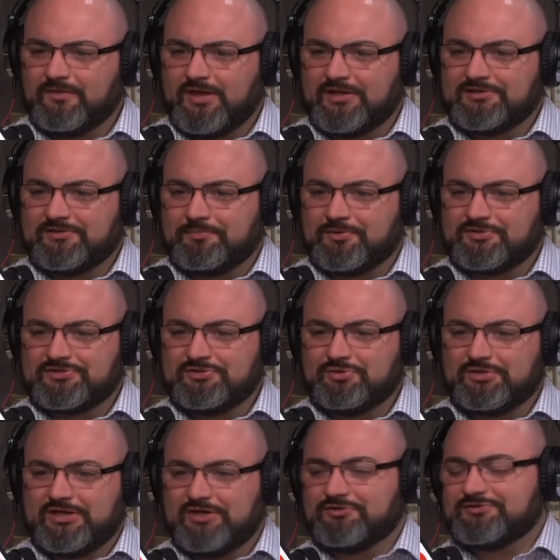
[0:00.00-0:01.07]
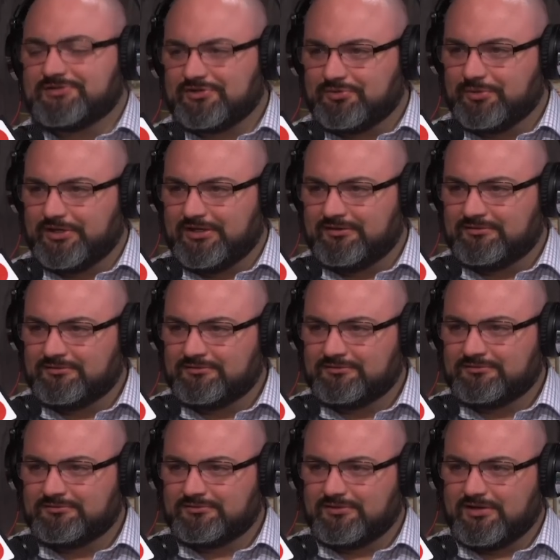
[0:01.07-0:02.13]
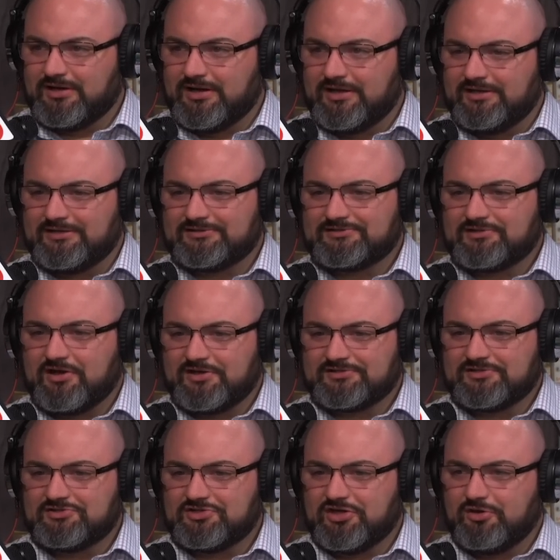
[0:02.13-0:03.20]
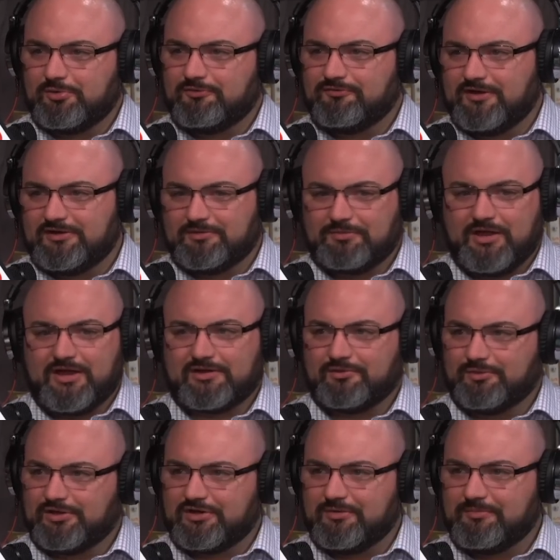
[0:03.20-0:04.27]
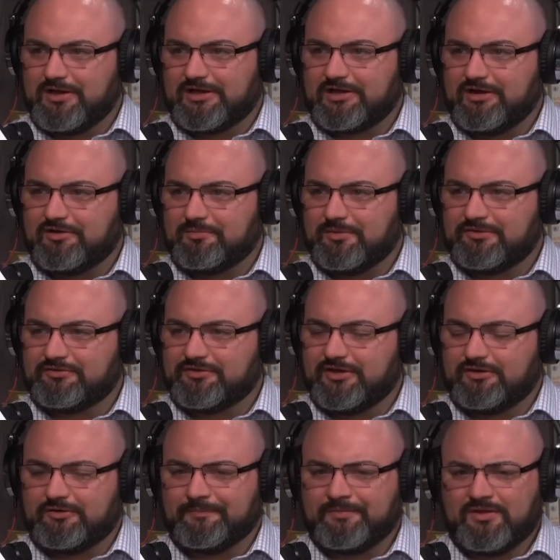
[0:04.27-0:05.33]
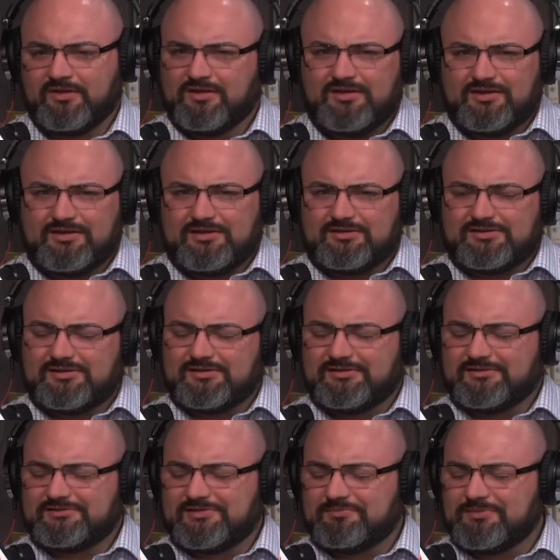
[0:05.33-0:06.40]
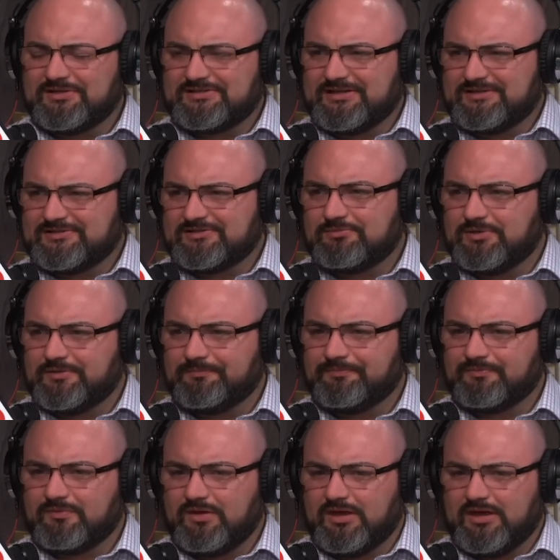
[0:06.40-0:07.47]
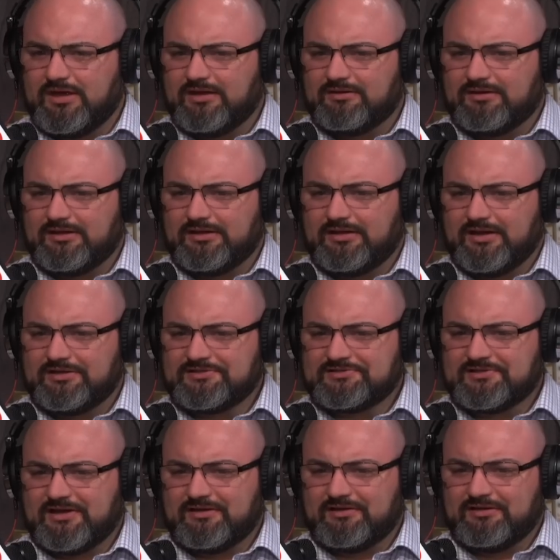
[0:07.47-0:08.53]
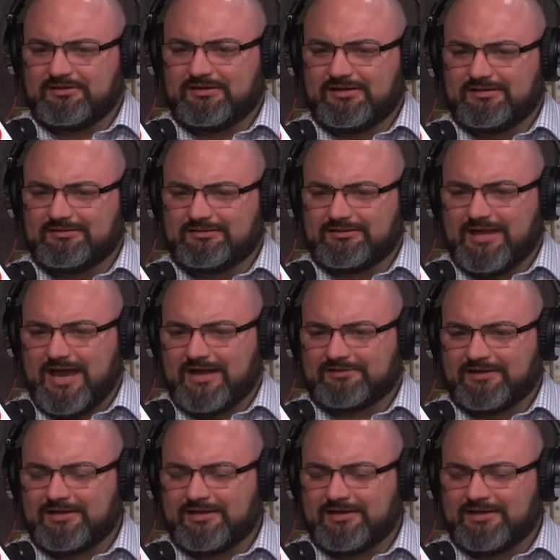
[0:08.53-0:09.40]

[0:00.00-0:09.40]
And the person who kills the queen, he gets tossed in jail. We fade to black and we come back out a month later. It didn't make sense to me. And I just thought it lacked.